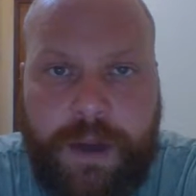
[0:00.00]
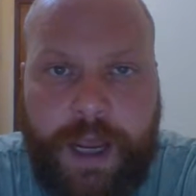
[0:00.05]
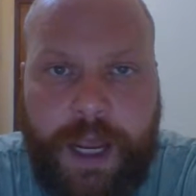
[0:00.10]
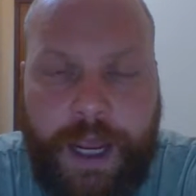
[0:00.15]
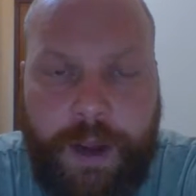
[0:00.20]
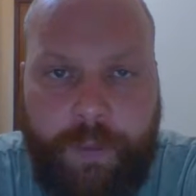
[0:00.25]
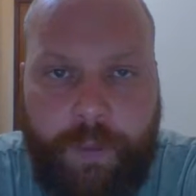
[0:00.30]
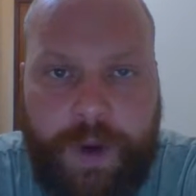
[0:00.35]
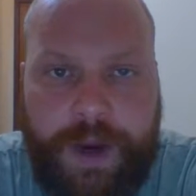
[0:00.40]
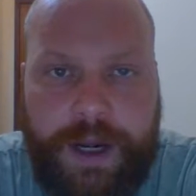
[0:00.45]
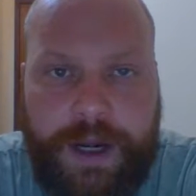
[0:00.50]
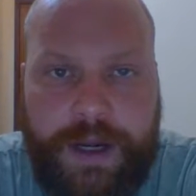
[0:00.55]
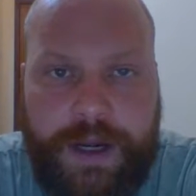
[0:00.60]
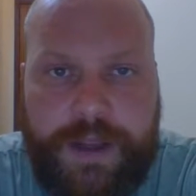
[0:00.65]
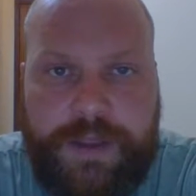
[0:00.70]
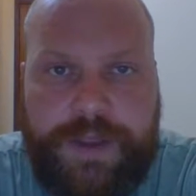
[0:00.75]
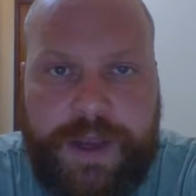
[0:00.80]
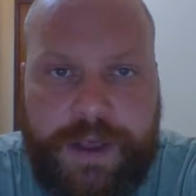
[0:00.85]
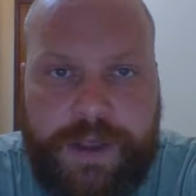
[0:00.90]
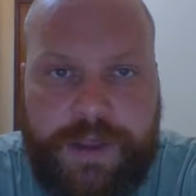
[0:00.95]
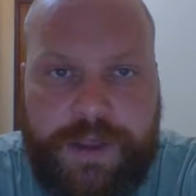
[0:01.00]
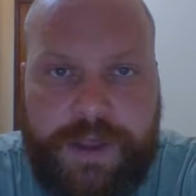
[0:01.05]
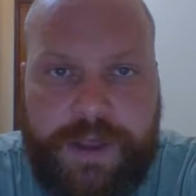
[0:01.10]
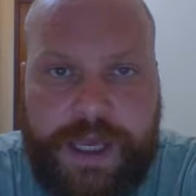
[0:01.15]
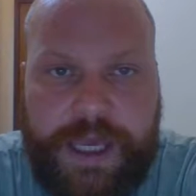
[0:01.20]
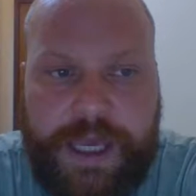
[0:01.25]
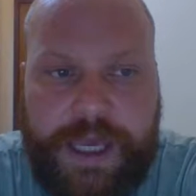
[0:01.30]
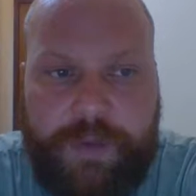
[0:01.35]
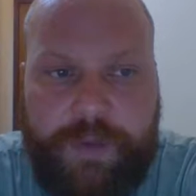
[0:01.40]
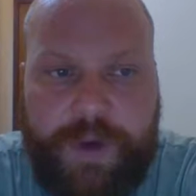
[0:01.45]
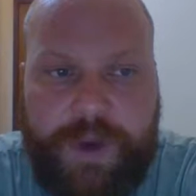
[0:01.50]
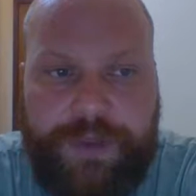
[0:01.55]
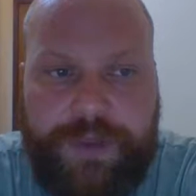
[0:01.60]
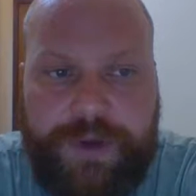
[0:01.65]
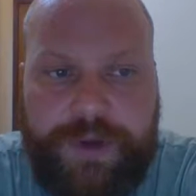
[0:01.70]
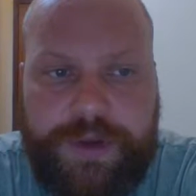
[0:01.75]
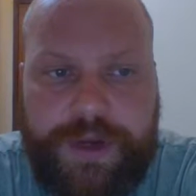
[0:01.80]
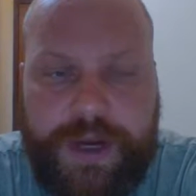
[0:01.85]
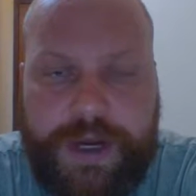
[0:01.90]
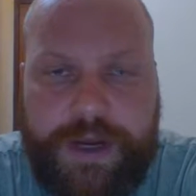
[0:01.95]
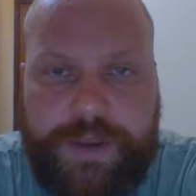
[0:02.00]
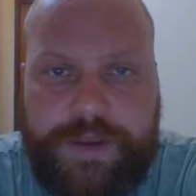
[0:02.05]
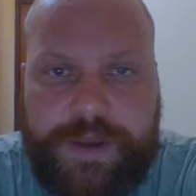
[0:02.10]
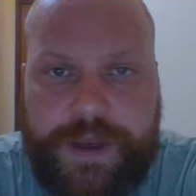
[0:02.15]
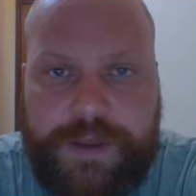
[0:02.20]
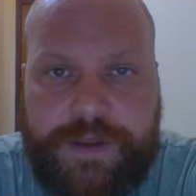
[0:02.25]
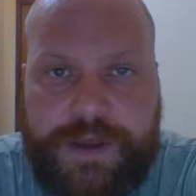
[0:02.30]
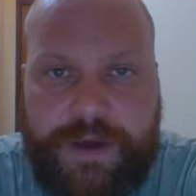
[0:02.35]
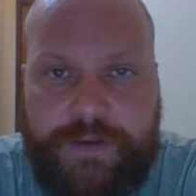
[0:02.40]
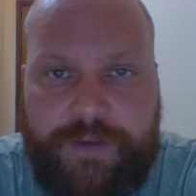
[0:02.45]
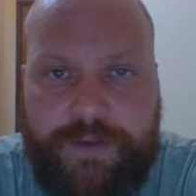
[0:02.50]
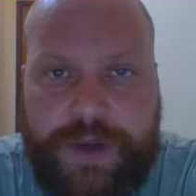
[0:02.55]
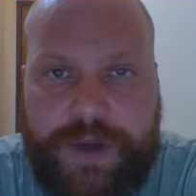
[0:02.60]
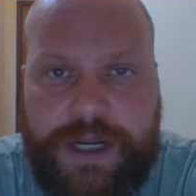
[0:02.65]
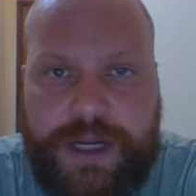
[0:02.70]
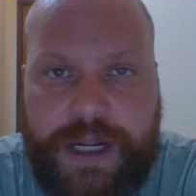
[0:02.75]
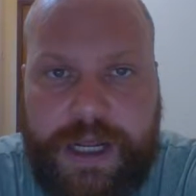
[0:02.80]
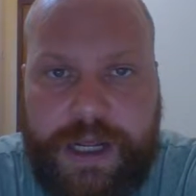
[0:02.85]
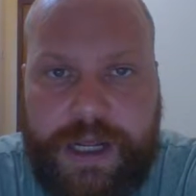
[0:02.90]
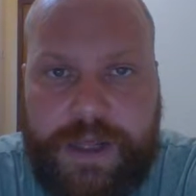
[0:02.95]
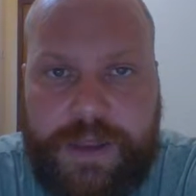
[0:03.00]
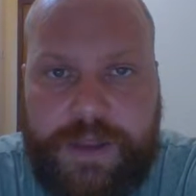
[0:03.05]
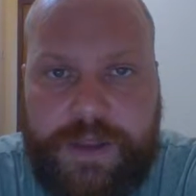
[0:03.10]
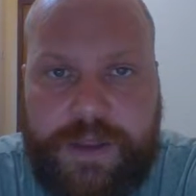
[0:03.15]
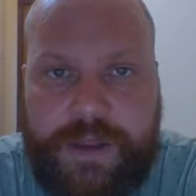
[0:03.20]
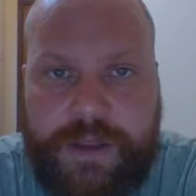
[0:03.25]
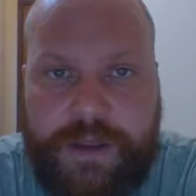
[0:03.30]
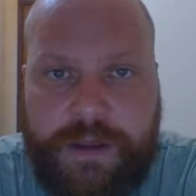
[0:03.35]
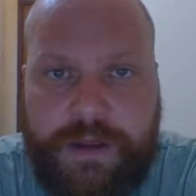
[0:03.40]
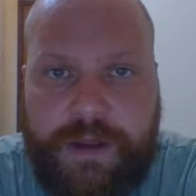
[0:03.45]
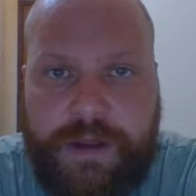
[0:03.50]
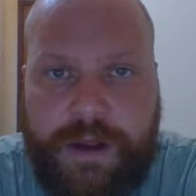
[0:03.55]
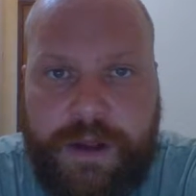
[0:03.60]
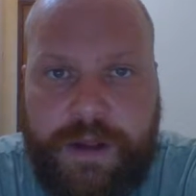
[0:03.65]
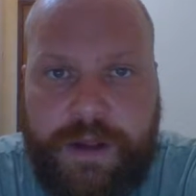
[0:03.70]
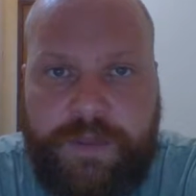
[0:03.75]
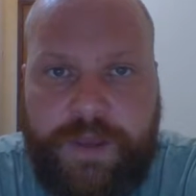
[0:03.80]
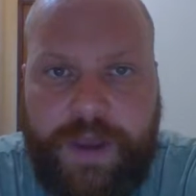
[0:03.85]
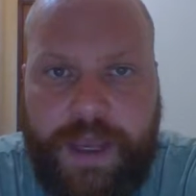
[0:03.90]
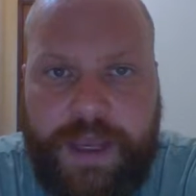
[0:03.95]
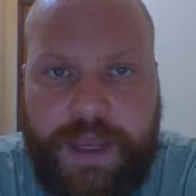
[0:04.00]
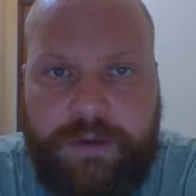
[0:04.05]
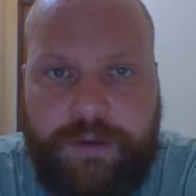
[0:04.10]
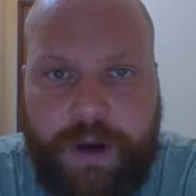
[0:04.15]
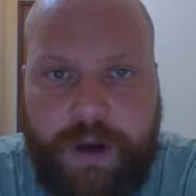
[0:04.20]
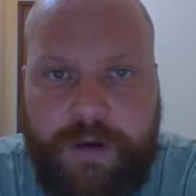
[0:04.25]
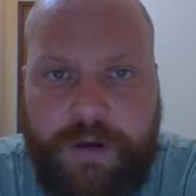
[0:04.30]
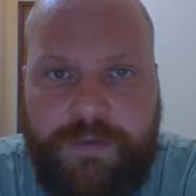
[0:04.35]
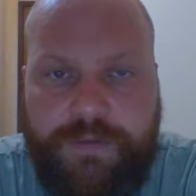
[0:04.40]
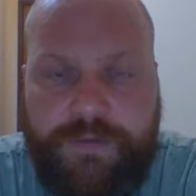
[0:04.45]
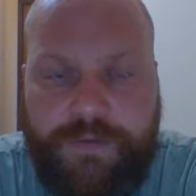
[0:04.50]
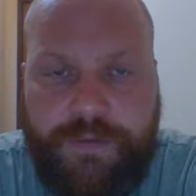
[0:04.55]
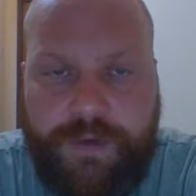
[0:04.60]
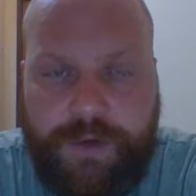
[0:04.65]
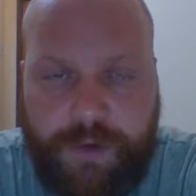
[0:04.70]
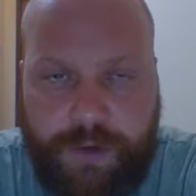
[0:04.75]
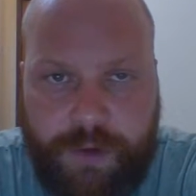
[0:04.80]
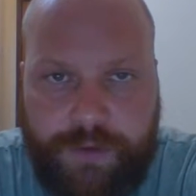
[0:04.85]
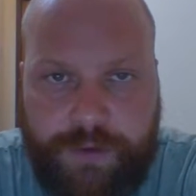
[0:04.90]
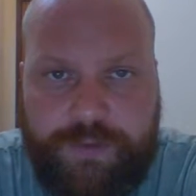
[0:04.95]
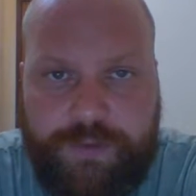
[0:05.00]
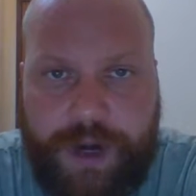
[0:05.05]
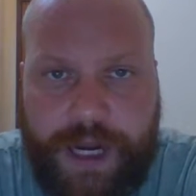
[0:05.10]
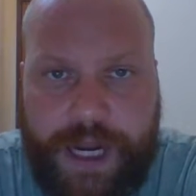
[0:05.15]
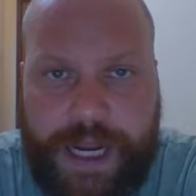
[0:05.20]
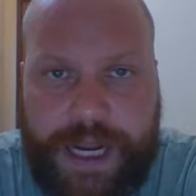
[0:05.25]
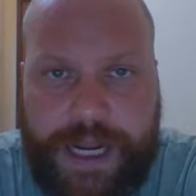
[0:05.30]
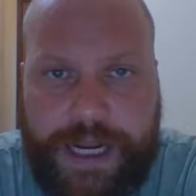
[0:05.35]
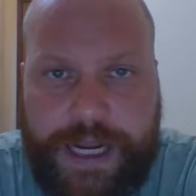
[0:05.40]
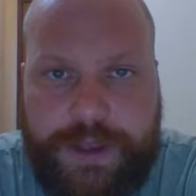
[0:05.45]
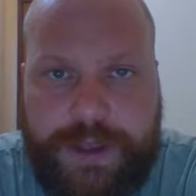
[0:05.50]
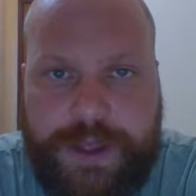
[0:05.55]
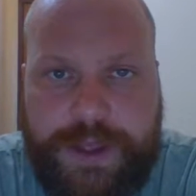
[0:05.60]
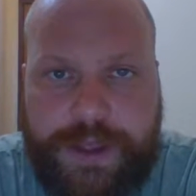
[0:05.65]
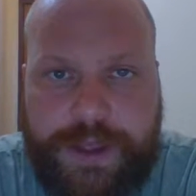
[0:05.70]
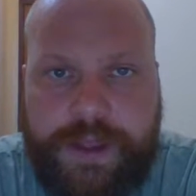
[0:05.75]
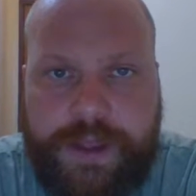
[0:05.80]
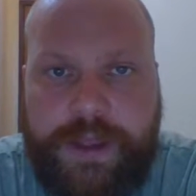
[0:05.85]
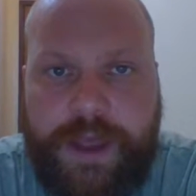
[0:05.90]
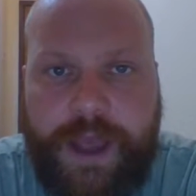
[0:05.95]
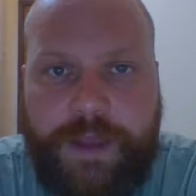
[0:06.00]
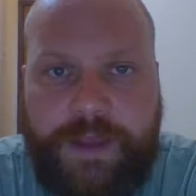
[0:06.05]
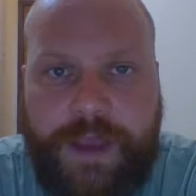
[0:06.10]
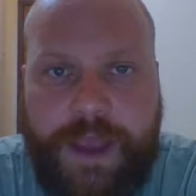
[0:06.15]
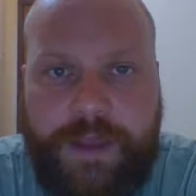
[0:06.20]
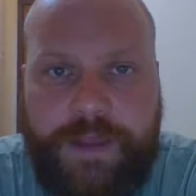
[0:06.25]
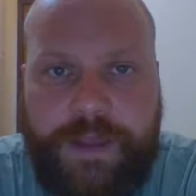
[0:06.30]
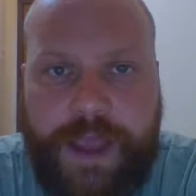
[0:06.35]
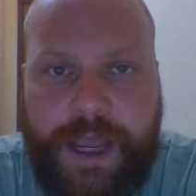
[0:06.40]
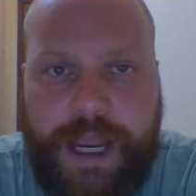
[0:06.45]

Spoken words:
And when they see what the United States government does, they grow full of rage. And then